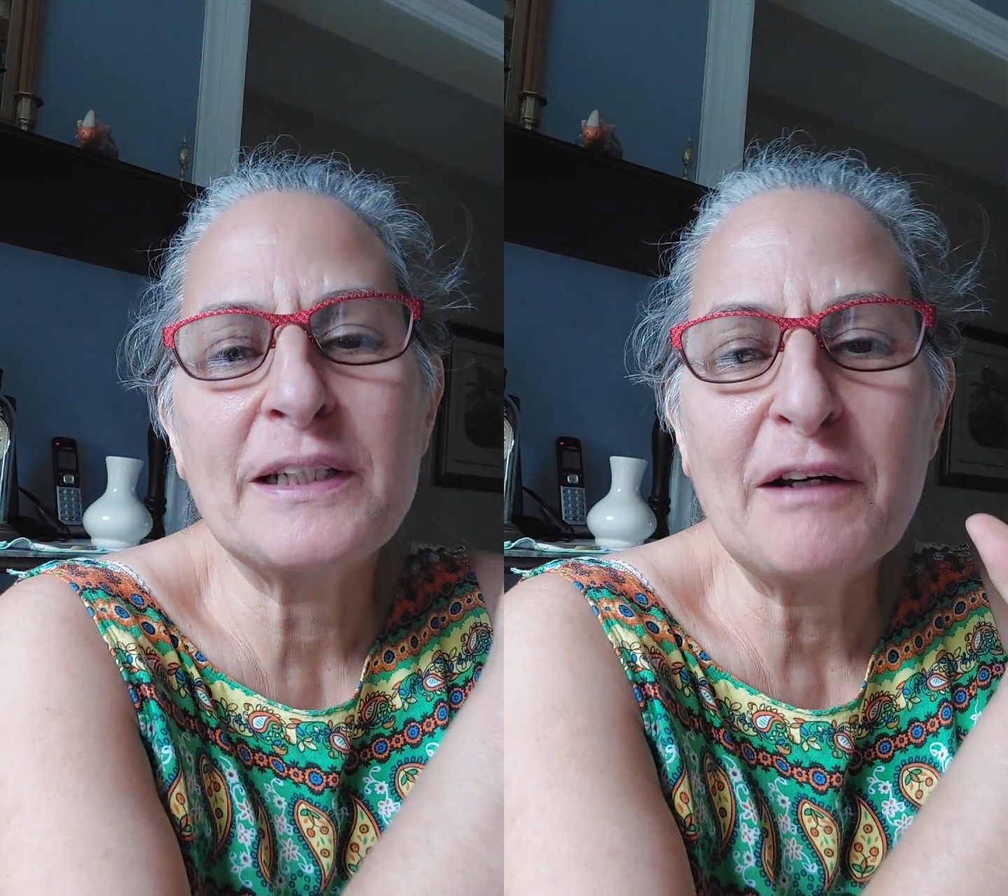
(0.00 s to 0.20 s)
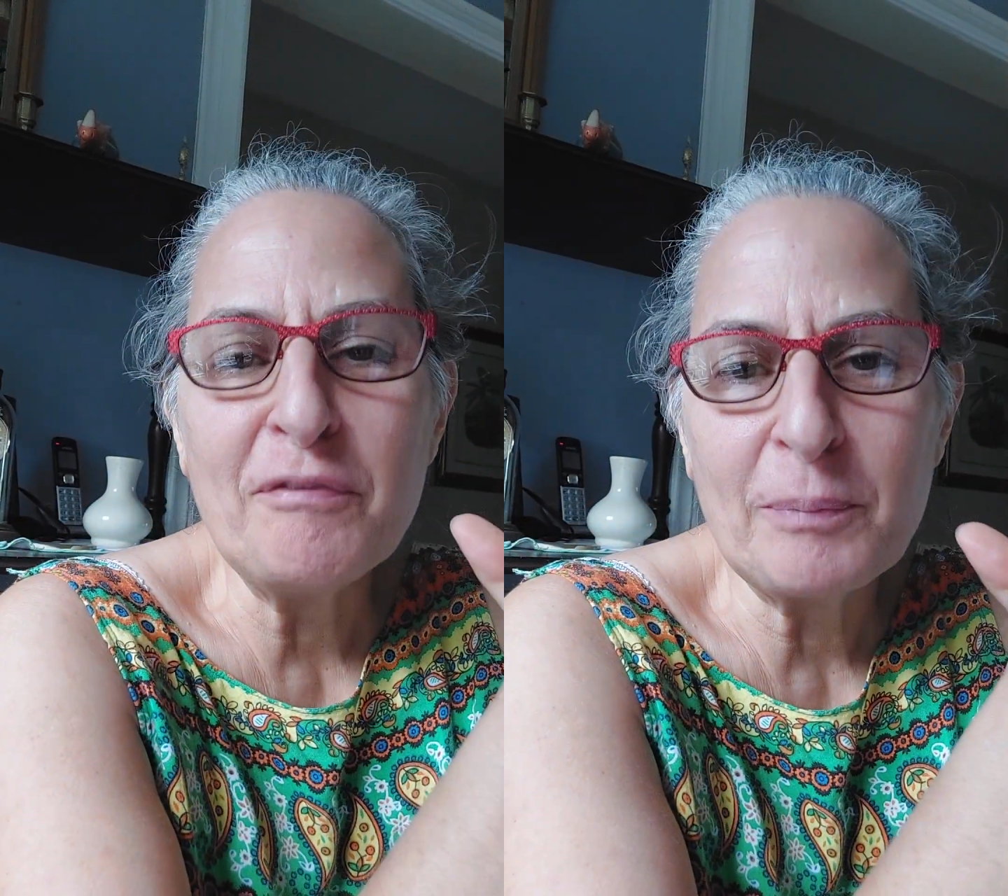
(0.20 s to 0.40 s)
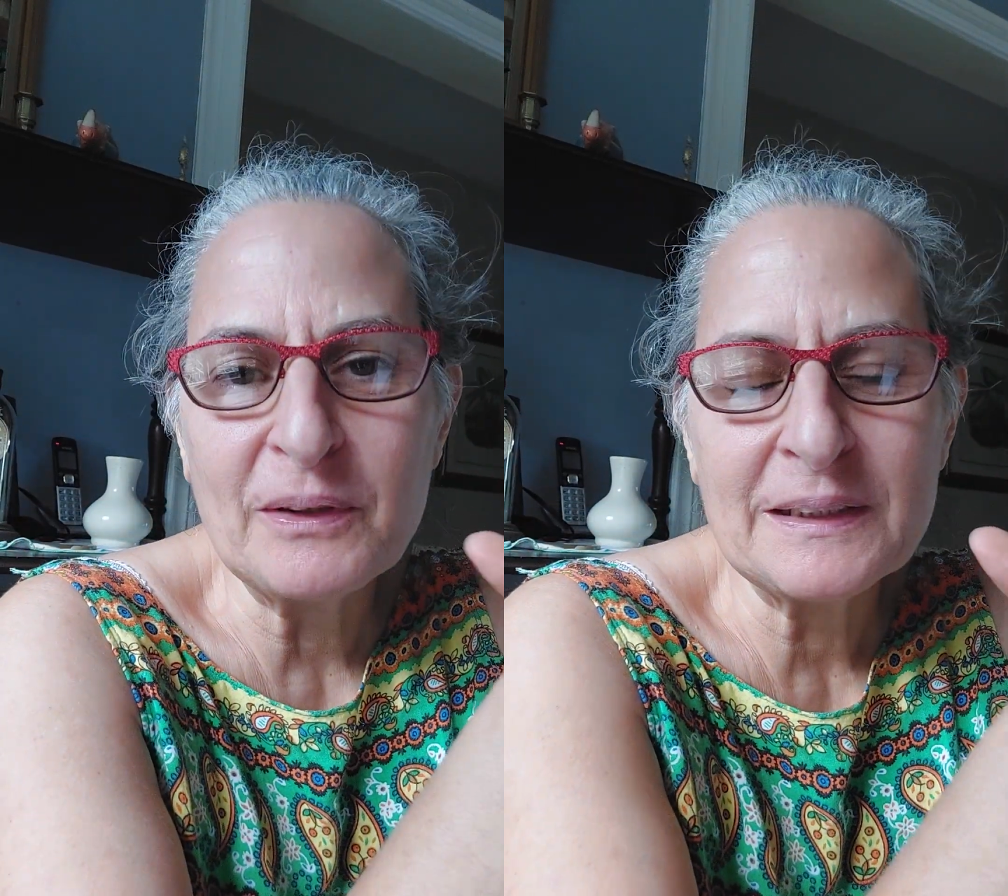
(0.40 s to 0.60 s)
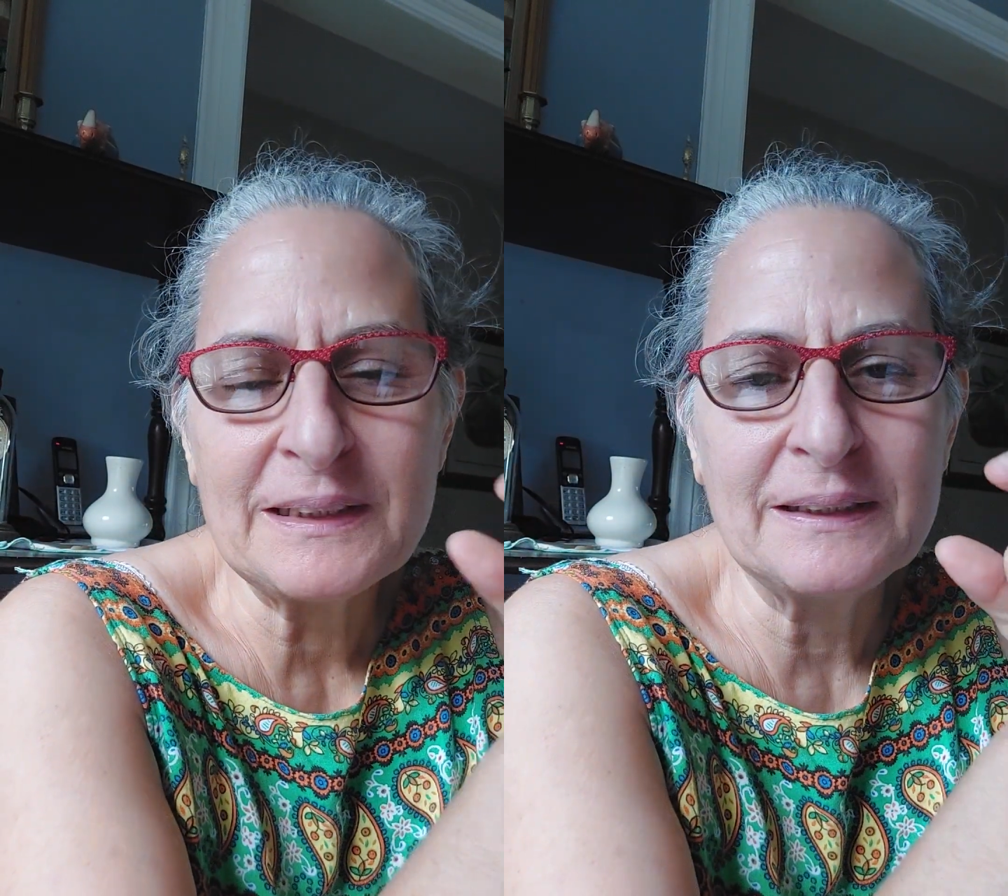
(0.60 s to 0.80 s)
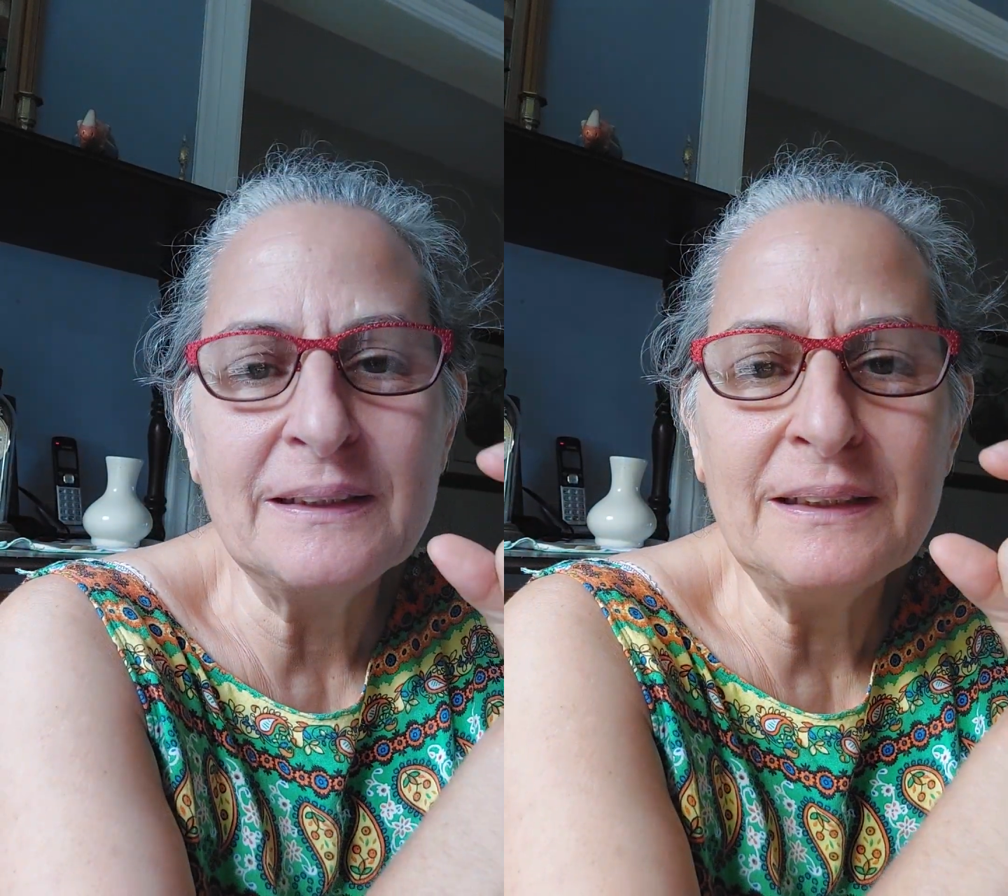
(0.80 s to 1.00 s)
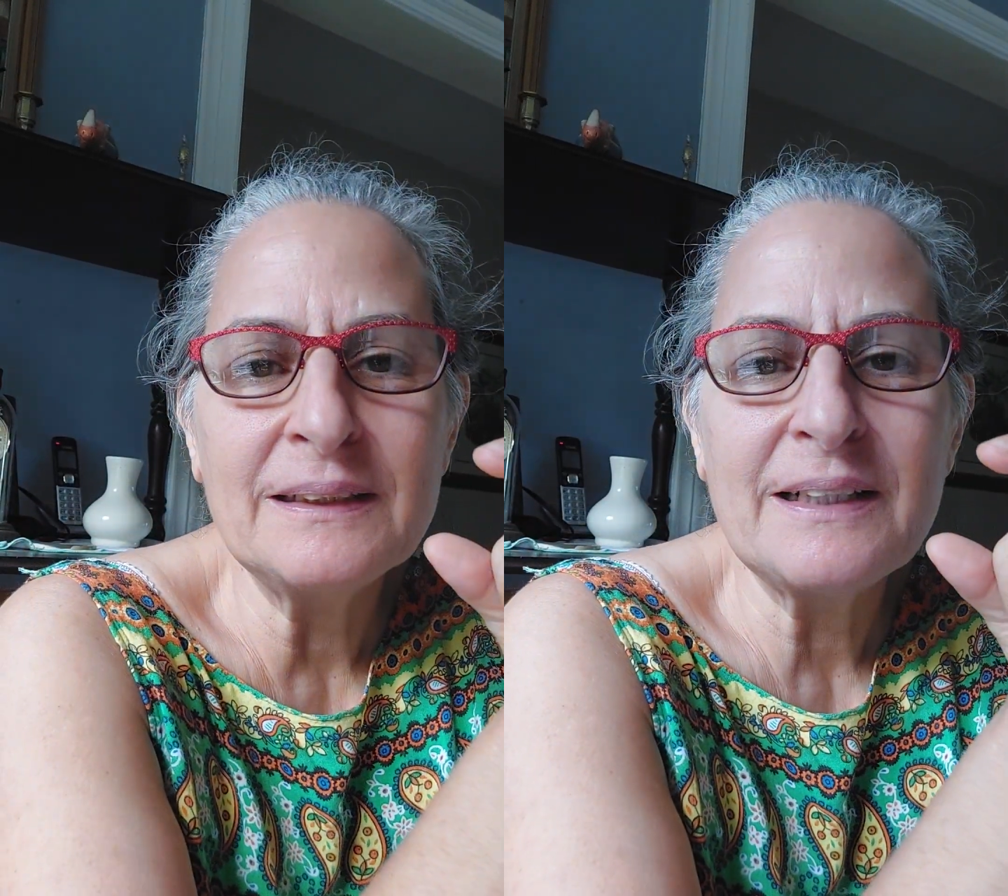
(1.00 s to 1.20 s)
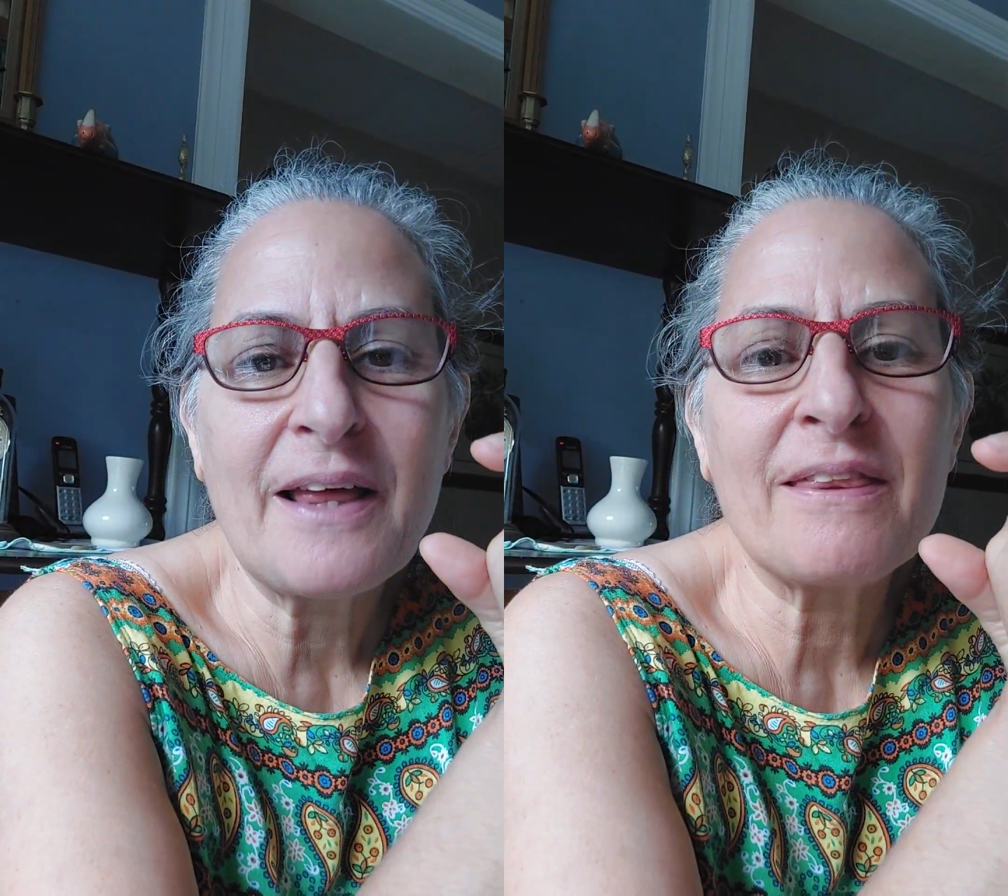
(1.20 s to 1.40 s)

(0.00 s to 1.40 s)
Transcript: deaf persons,